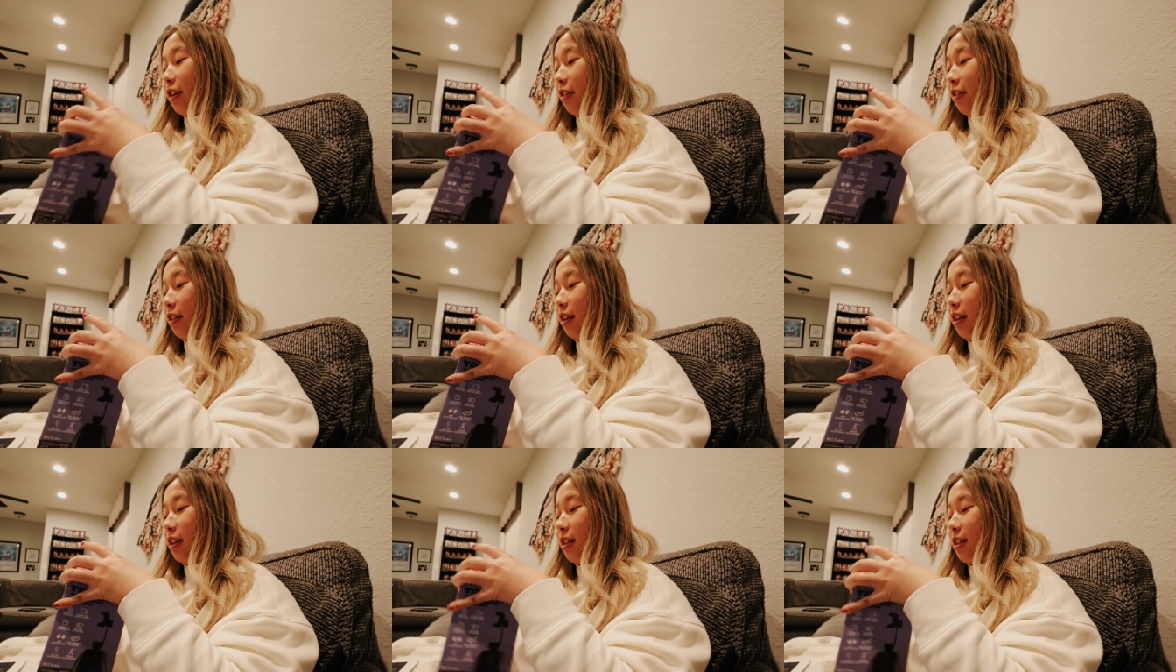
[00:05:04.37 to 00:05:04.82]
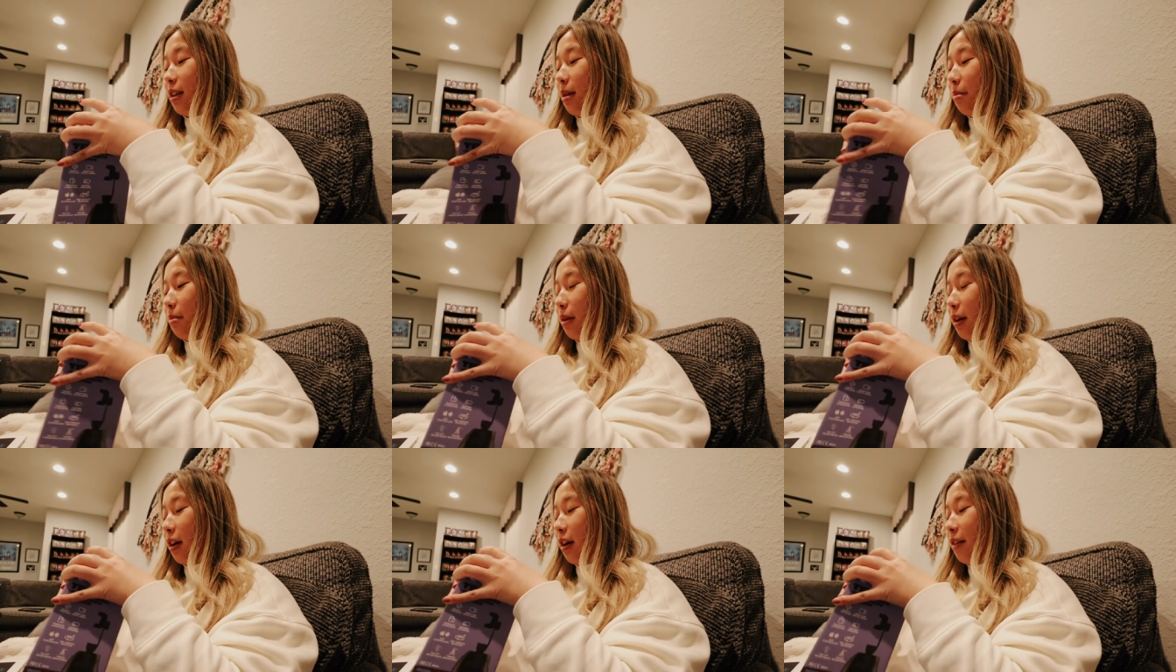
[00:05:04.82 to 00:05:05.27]
early
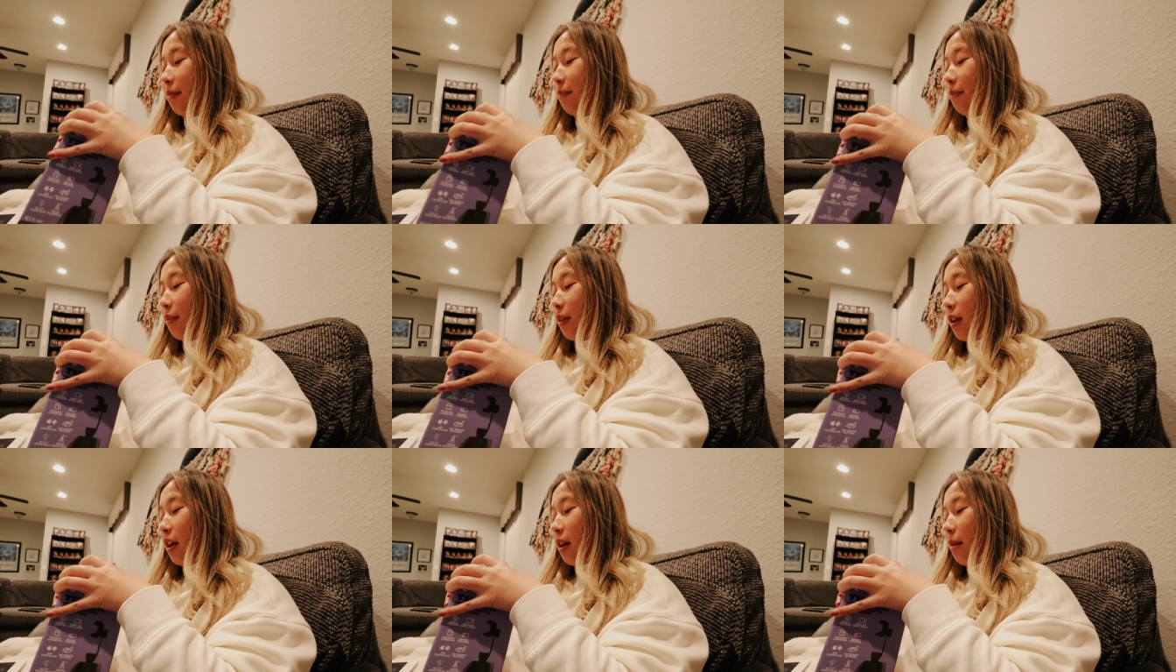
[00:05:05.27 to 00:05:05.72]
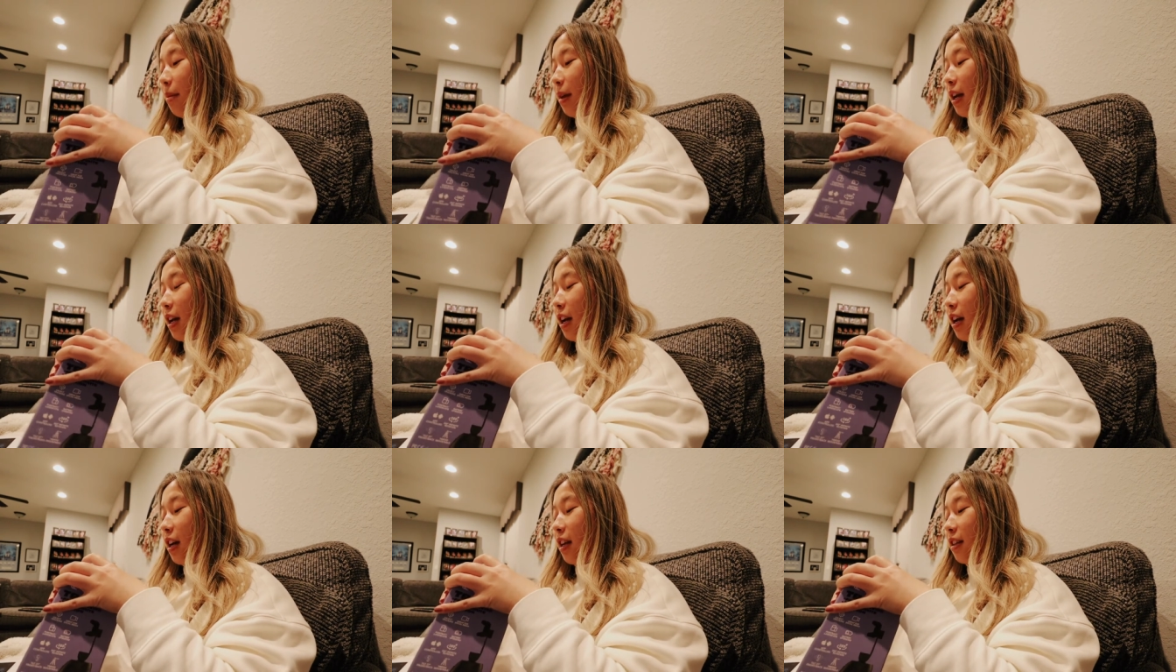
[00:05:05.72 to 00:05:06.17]
December,
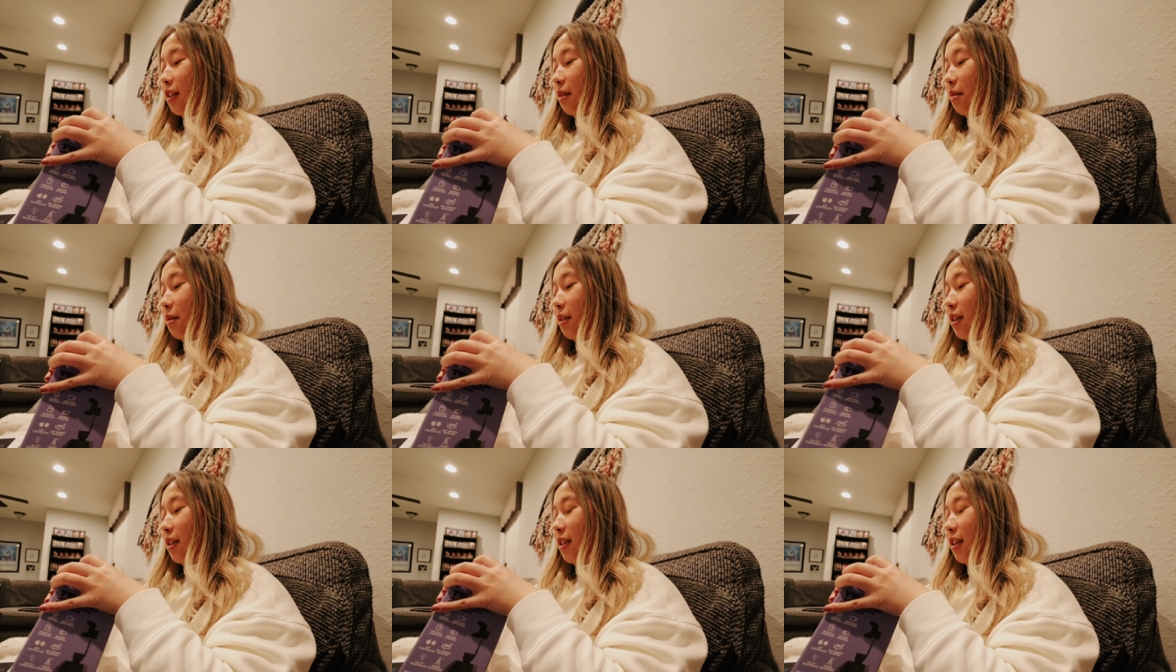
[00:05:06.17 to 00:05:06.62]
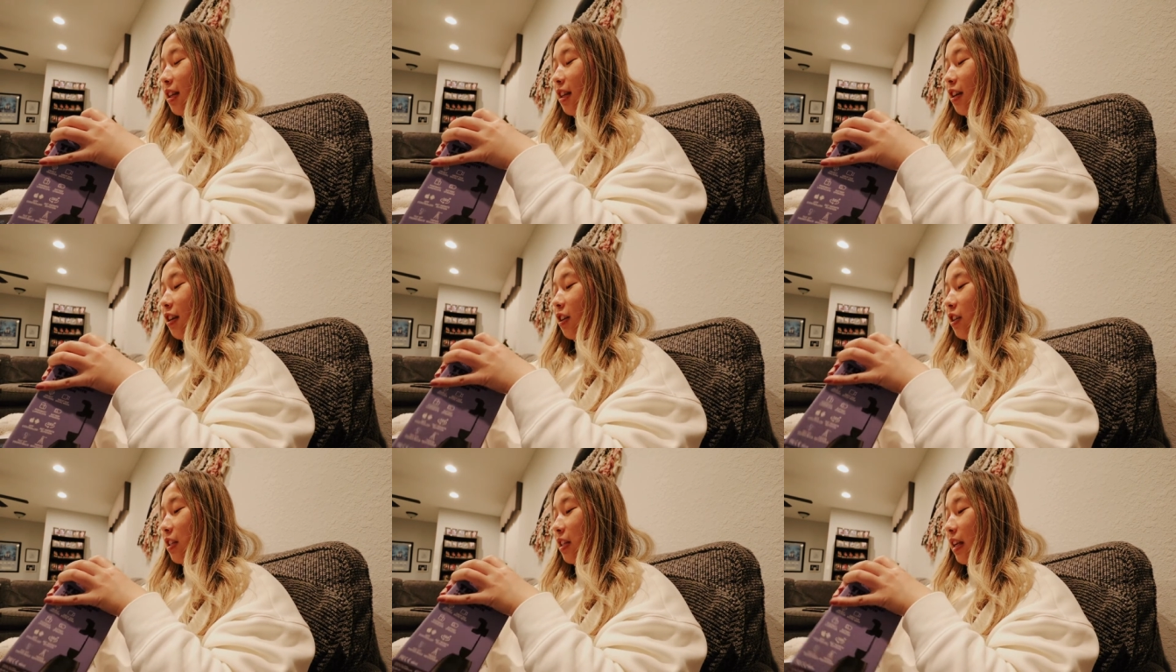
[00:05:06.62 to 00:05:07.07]
because it was a
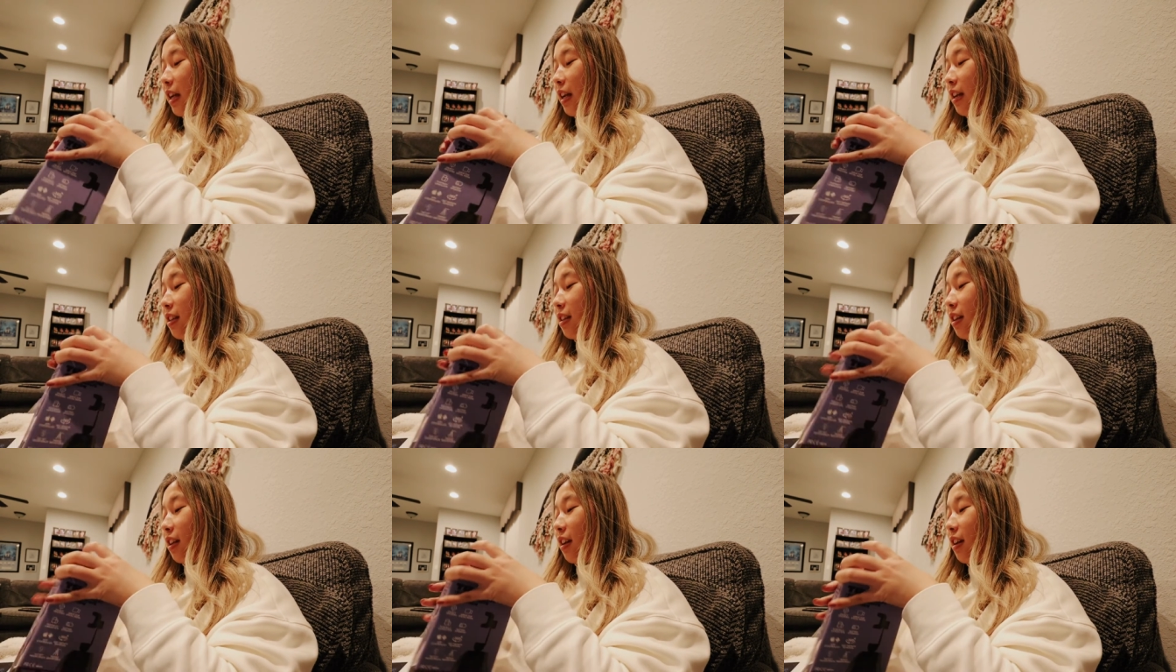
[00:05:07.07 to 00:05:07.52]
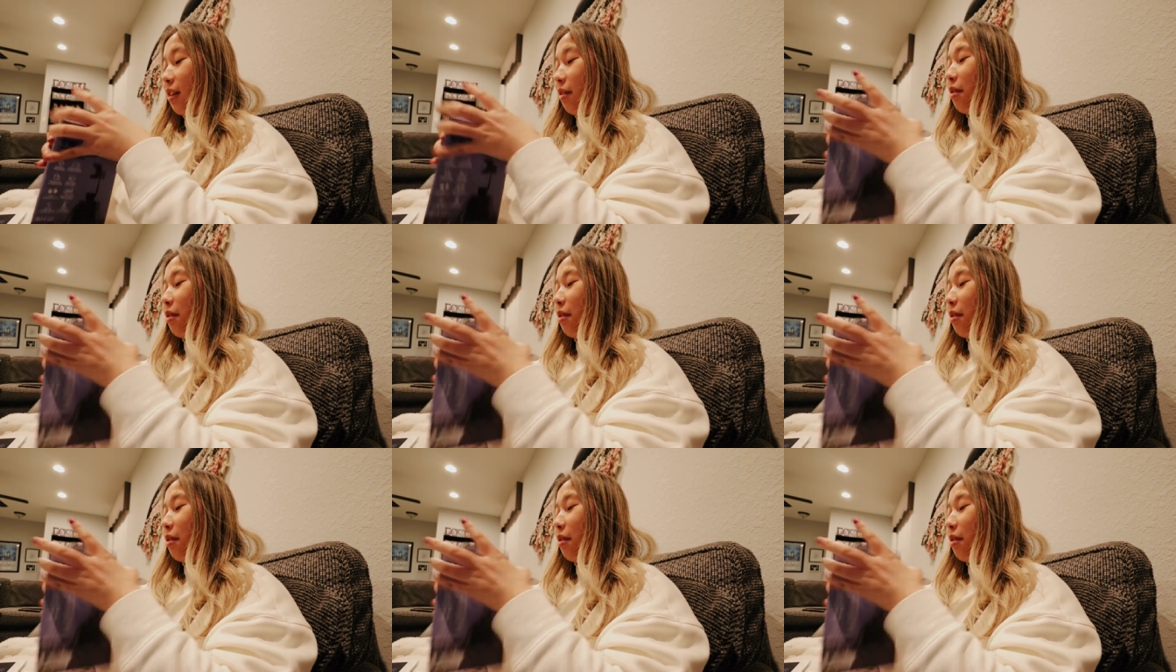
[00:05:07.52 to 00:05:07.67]
Secret Santa.